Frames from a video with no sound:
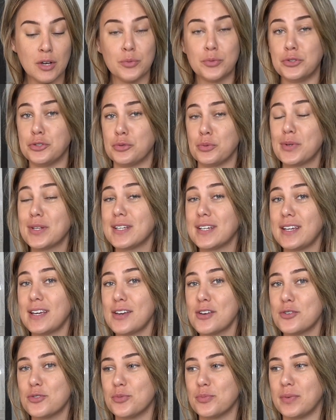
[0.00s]
Which is really
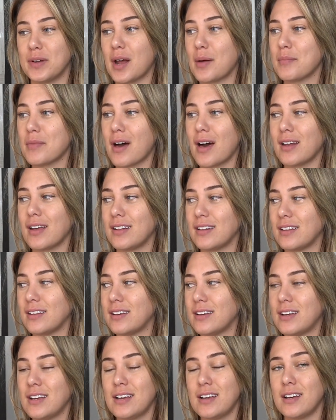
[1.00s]
cute, but I'm not
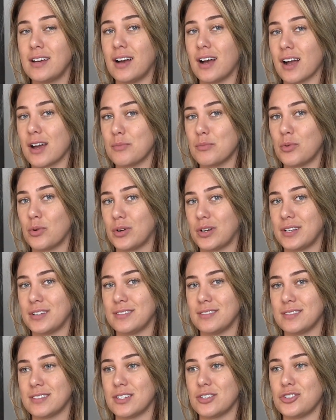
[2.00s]
a good
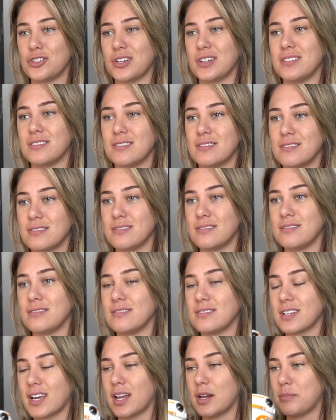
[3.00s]
morning, sunshines
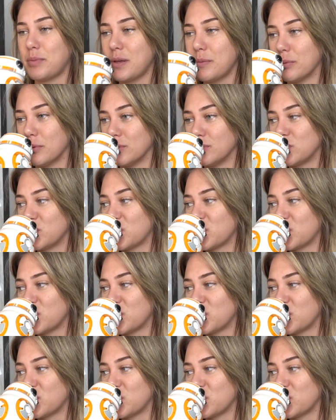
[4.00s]
kind of people.